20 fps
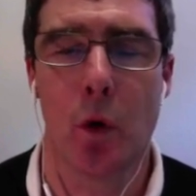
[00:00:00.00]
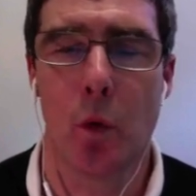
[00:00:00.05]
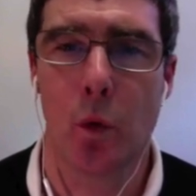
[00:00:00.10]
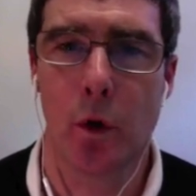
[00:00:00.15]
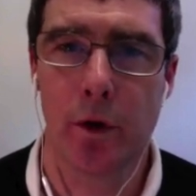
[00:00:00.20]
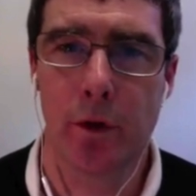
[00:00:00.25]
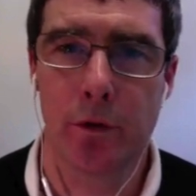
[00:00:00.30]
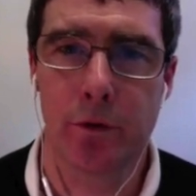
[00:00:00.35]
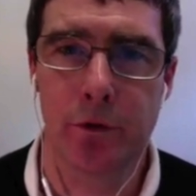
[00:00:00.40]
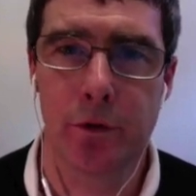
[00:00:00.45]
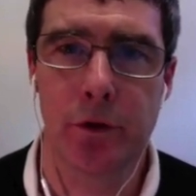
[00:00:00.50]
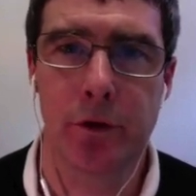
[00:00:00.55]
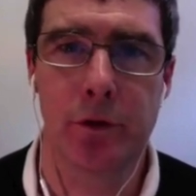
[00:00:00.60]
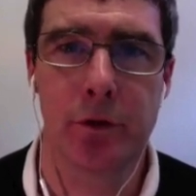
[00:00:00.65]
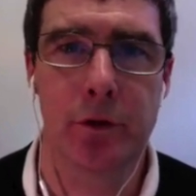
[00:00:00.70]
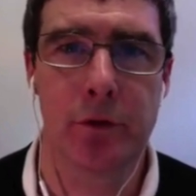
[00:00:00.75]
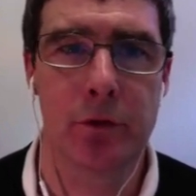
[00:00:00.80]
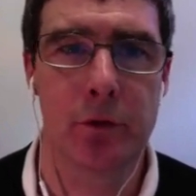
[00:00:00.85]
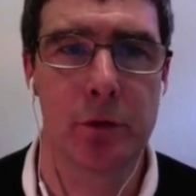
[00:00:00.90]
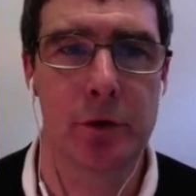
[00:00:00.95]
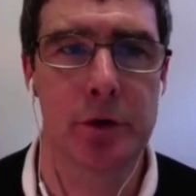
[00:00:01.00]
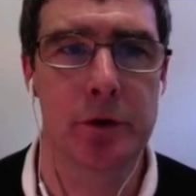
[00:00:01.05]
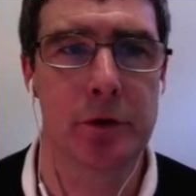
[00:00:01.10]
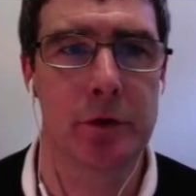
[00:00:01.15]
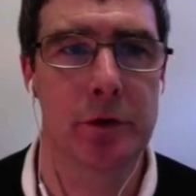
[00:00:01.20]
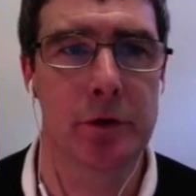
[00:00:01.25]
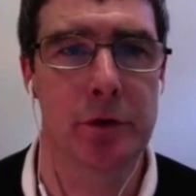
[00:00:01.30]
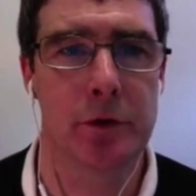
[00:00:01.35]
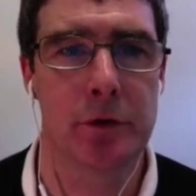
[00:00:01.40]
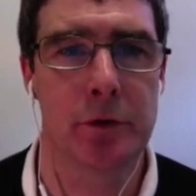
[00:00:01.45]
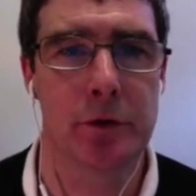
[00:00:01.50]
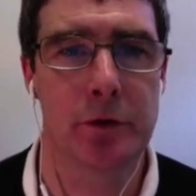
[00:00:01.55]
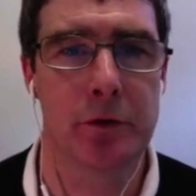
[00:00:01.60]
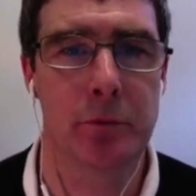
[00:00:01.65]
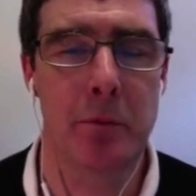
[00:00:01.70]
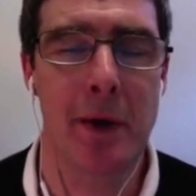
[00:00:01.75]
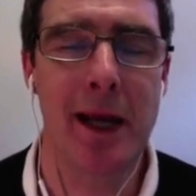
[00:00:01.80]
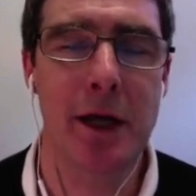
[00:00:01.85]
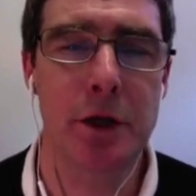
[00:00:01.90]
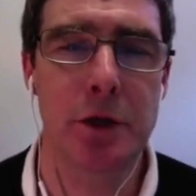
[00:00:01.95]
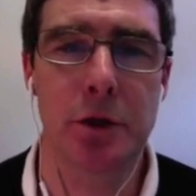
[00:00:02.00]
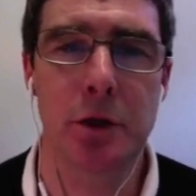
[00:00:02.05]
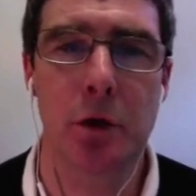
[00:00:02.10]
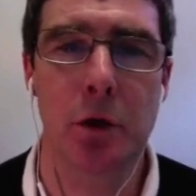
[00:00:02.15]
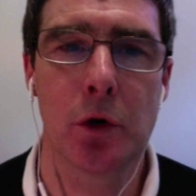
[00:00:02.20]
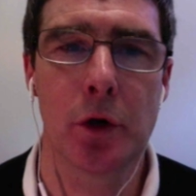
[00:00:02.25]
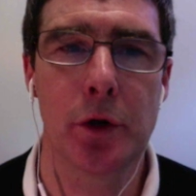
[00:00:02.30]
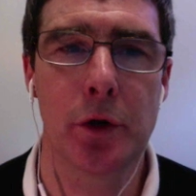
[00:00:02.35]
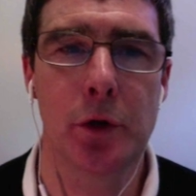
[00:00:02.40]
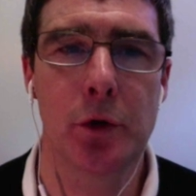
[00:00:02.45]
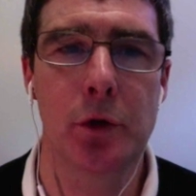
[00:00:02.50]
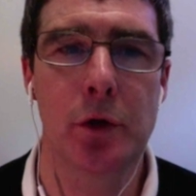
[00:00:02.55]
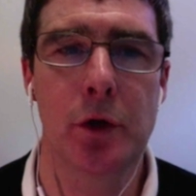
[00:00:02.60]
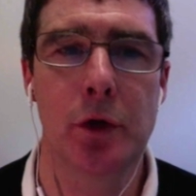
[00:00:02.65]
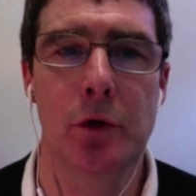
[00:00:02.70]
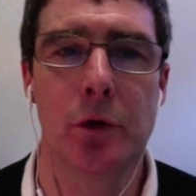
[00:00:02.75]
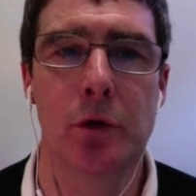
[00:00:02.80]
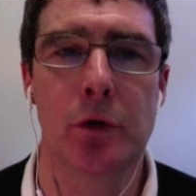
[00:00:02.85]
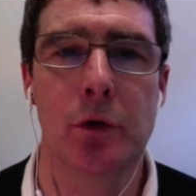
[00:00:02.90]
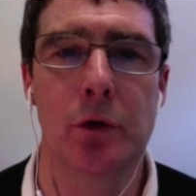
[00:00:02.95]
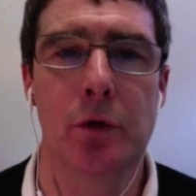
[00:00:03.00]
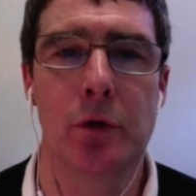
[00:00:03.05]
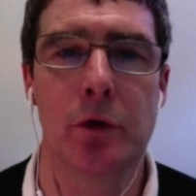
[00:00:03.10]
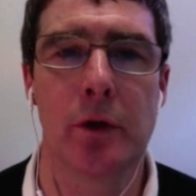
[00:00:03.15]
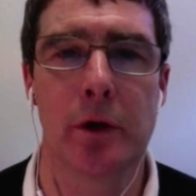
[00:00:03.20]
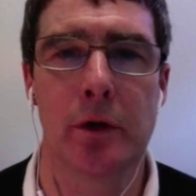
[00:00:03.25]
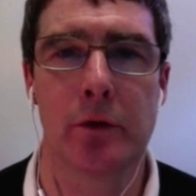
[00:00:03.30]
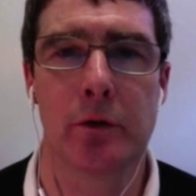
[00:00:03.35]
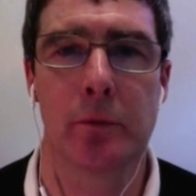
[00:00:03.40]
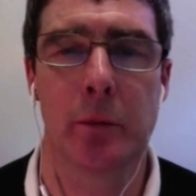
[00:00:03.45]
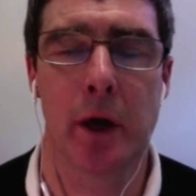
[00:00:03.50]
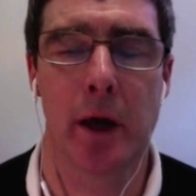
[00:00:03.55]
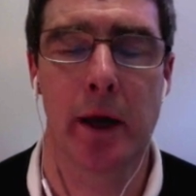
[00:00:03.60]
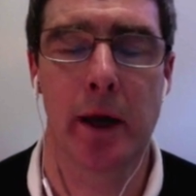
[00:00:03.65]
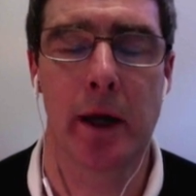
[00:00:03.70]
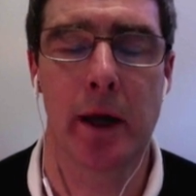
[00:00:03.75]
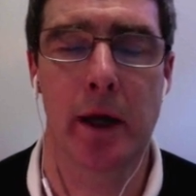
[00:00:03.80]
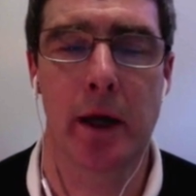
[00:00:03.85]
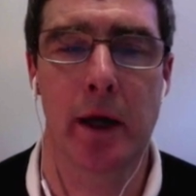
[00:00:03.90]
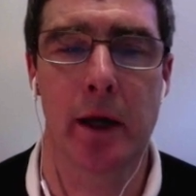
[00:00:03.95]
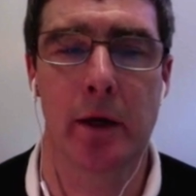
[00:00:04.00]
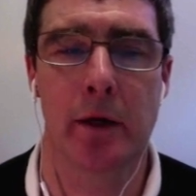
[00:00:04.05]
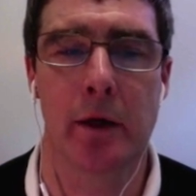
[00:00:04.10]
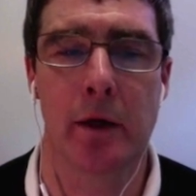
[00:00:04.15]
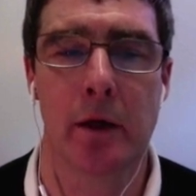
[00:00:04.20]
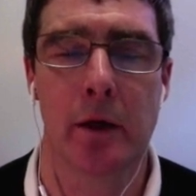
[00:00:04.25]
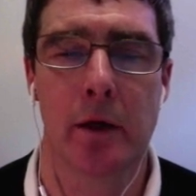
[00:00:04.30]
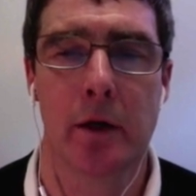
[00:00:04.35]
One of the first things we should do is make sure you can do this by hand.